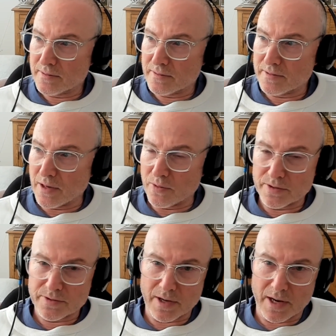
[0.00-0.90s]

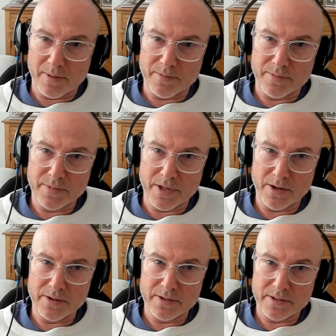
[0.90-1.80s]
what
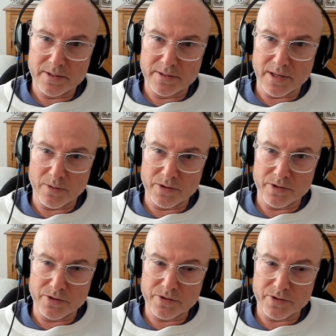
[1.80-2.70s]
is that what
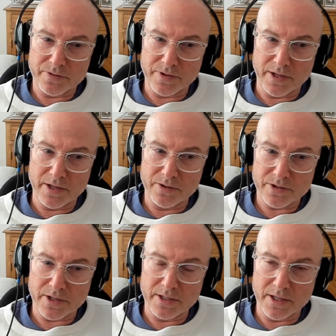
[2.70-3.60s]
you're sort of thinking or
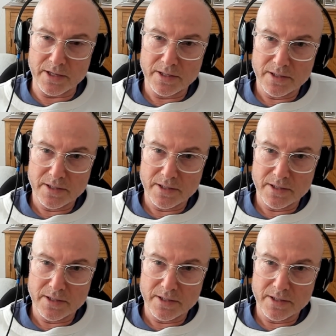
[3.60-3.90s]
seeing there?